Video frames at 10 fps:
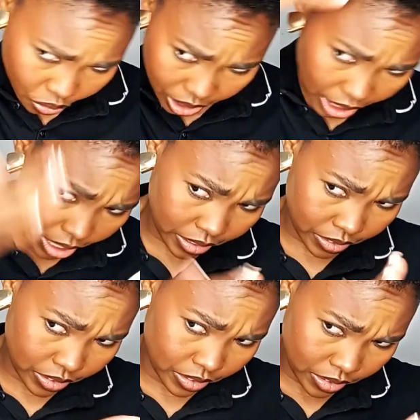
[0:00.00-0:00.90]

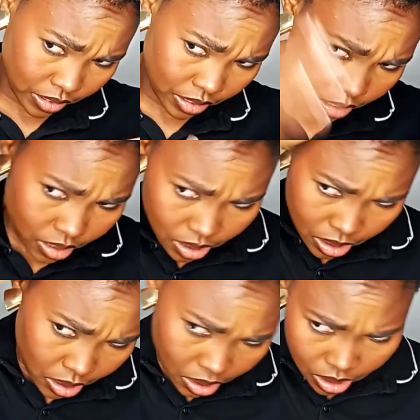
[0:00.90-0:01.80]
curls
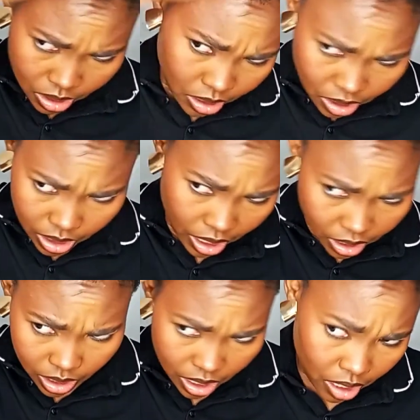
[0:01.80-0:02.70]

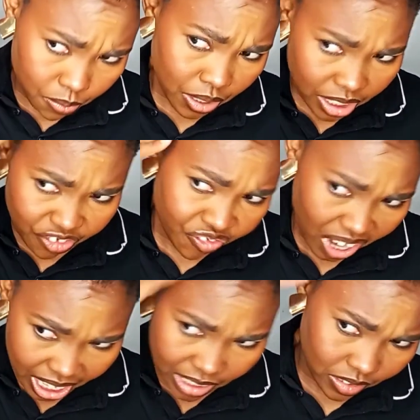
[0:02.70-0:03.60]
can be
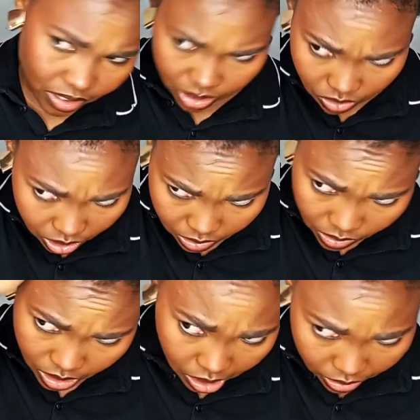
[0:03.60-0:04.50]
refined. You
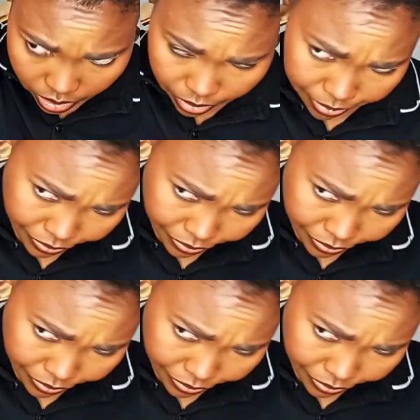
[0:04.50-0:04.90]
understand?